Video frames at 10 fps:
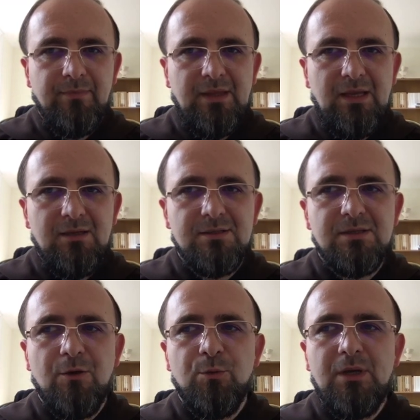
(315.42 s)
And
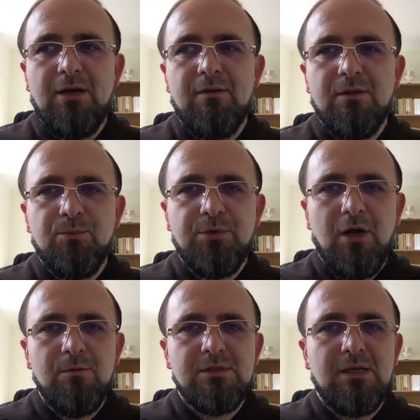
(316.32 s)
so we are in the
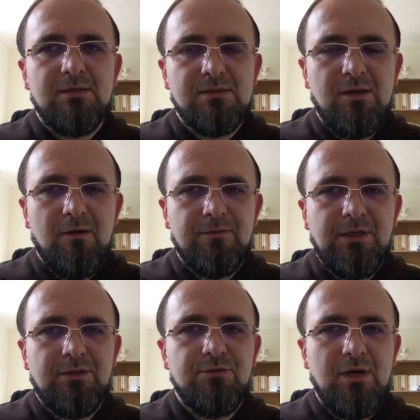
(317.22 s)
process of
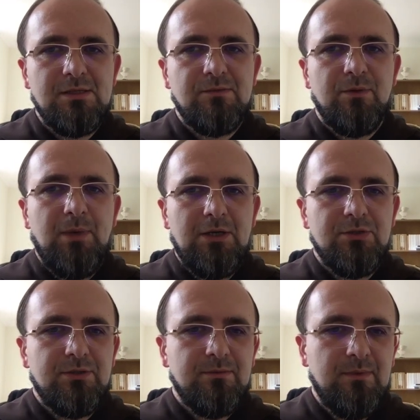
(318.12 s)
that
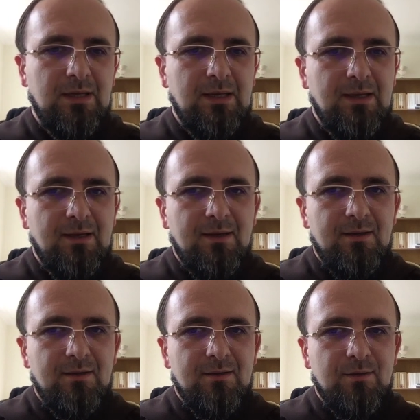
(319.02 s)
transformation.
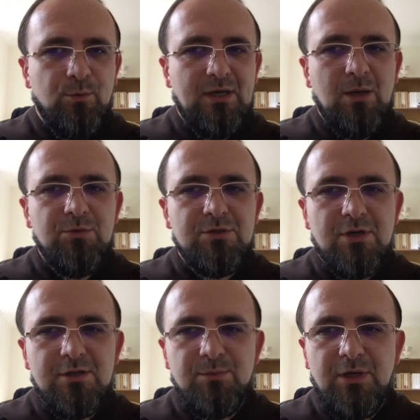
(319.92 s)
Uh, we come to
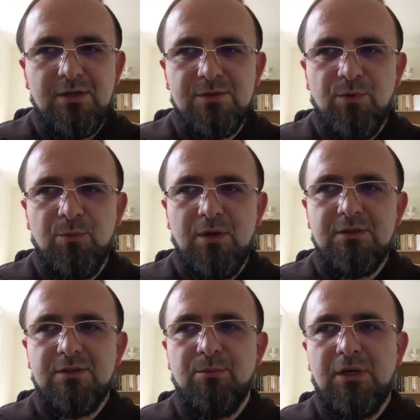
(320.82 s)
church because we want
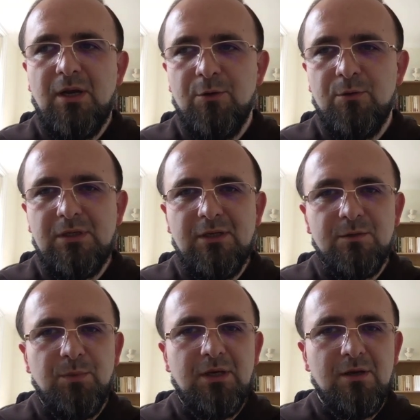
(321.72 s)
to be holy, not
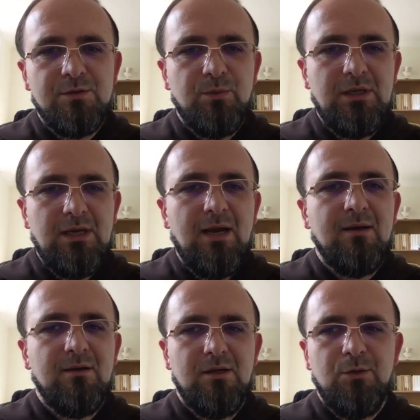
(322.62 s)
because we are
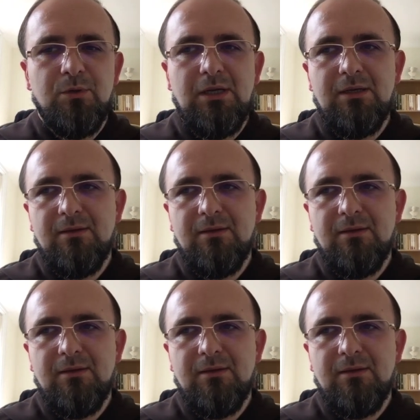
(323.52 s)
holy.